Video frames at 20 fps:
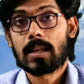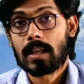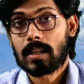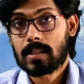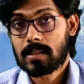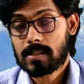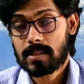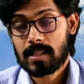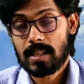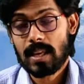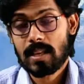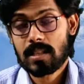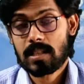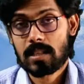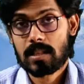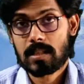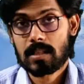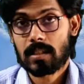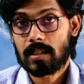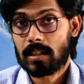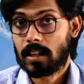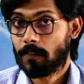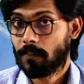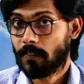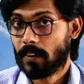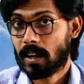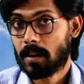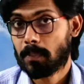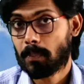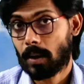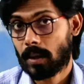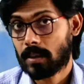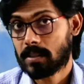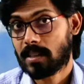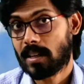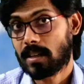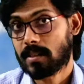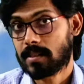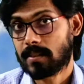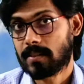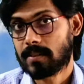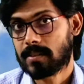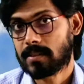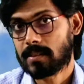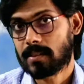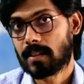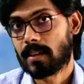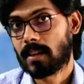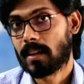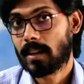CH different pronunciations,